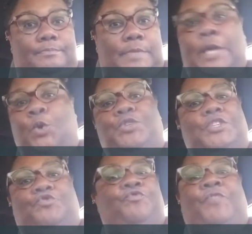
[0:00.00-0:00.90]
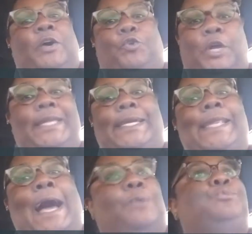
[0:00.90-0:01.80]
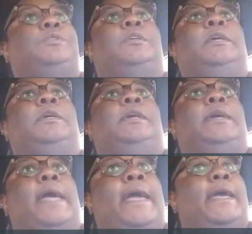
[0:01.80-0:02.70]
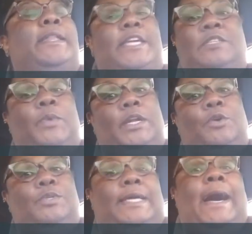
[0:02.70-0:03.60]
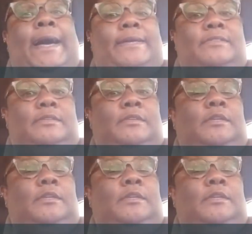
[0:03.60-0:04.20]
Their coochie fell clean out. And he's one of those guys.